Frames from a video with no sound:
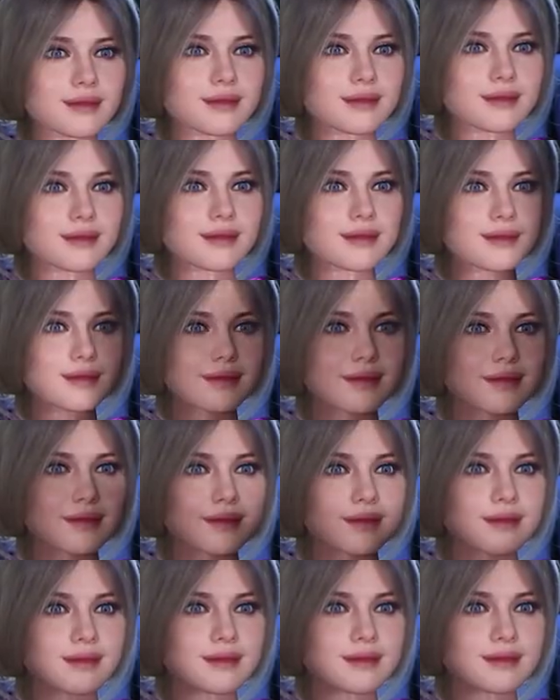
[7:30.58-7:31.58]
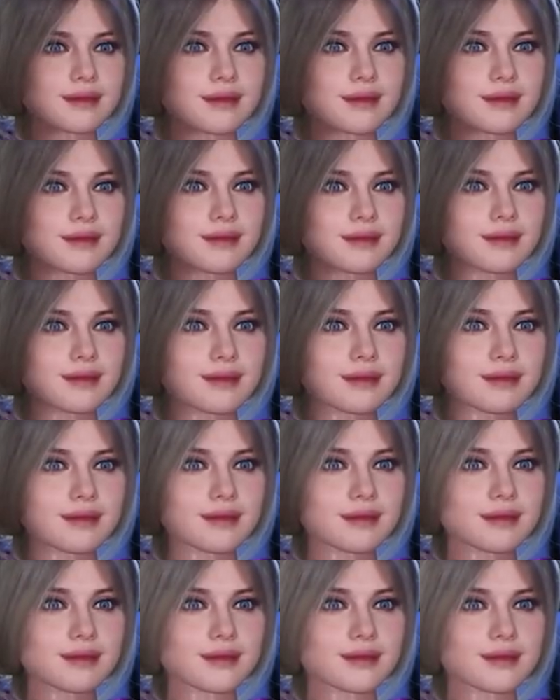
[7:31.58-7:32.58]

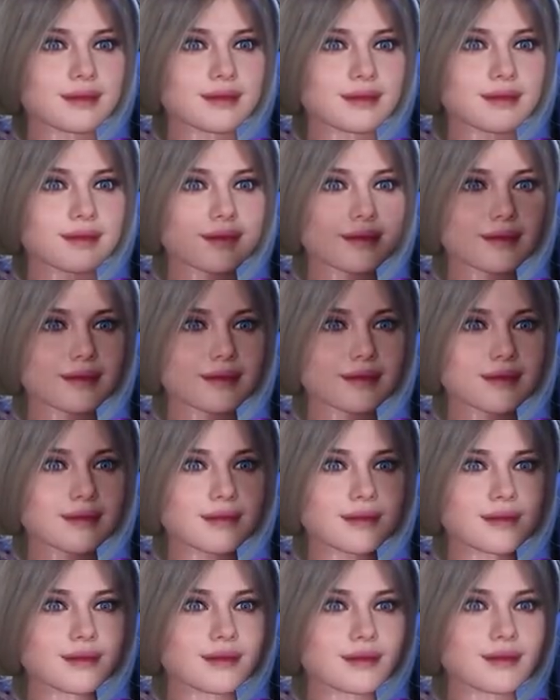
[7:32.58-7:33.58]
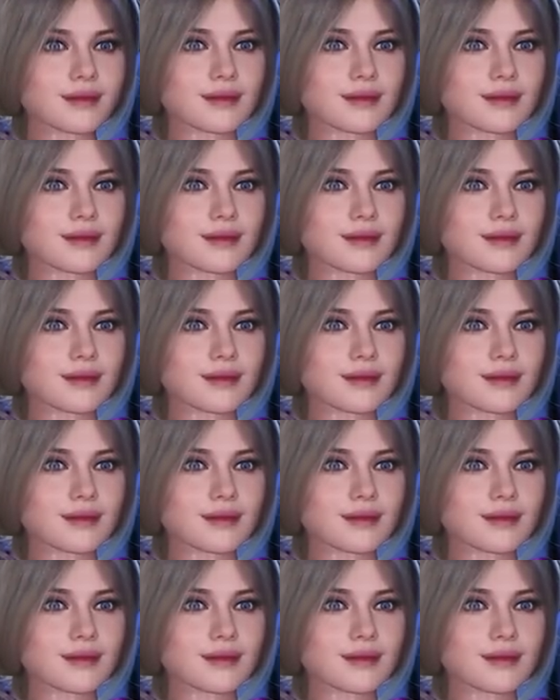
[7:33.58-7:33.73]
(not speaking)